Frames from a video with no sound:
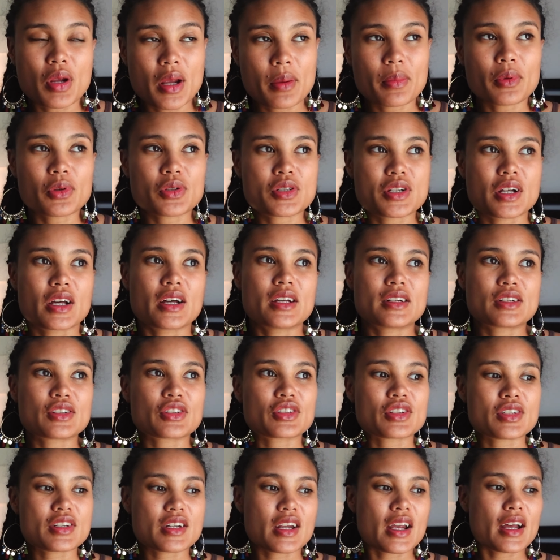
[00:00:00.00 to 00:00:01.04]
able to
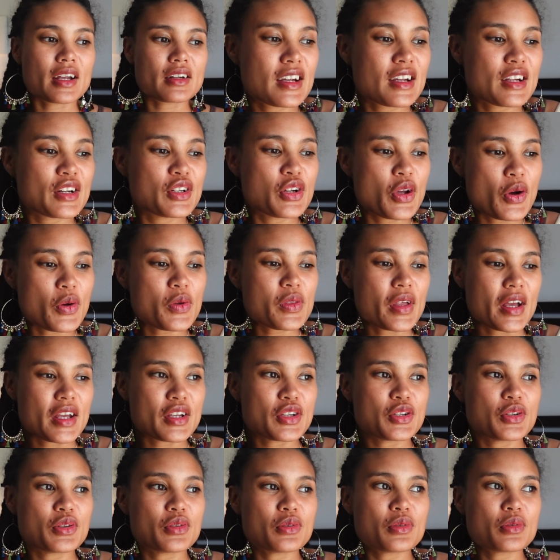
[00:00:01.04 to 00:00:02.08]
understand. Know that
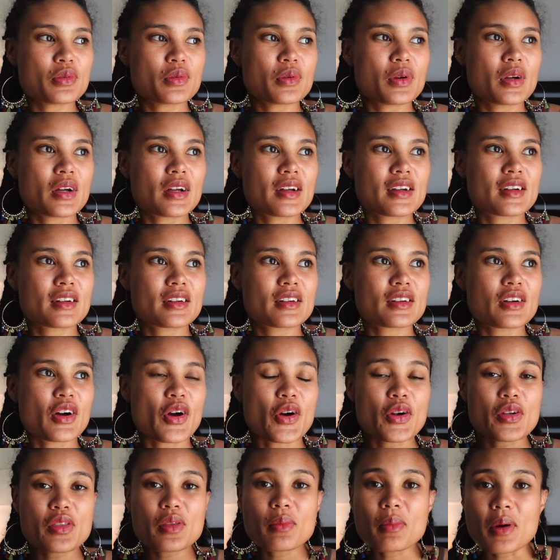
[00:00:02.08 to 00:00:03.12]
you
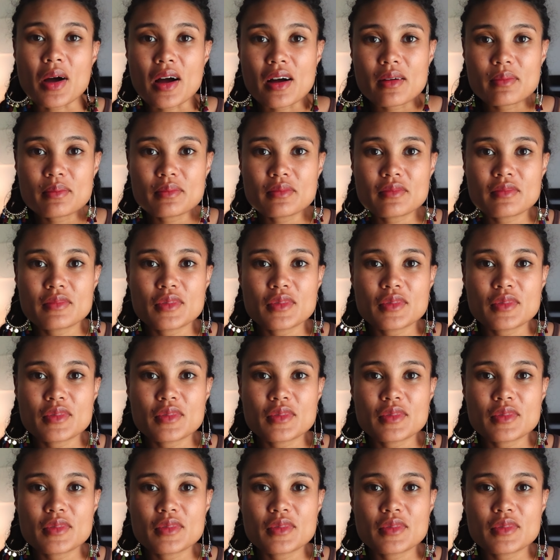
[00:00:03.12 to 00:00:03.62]
are the mom,